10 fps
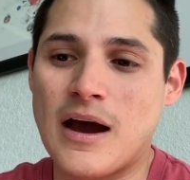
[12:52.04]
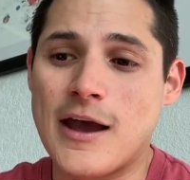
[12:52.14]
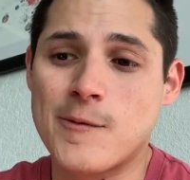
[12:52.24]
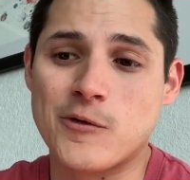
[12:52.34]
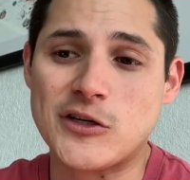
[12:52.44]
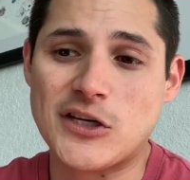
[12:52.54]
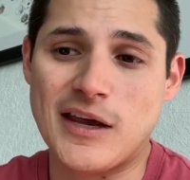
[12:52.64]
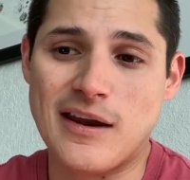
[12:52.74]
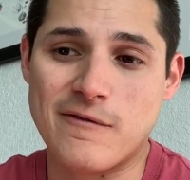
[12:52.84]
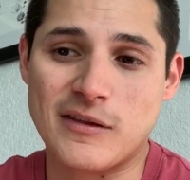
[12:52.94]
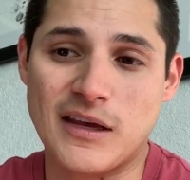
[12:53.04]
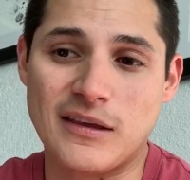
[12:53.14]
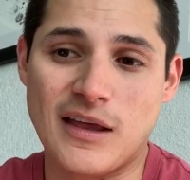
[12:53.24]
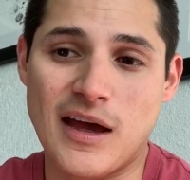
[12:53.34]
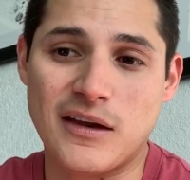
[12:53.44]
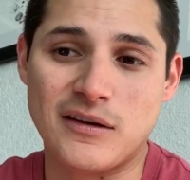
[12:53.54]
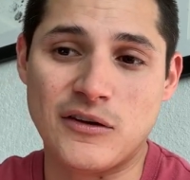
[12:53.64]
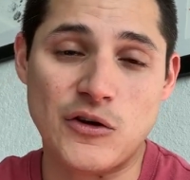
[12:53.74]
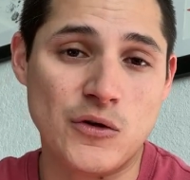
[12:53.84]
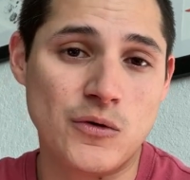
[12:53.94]
I appreciate everything that
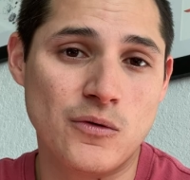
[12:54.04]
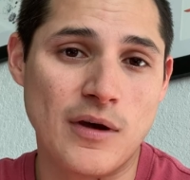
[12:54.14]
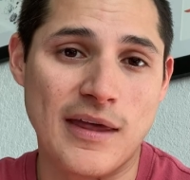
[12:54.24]
you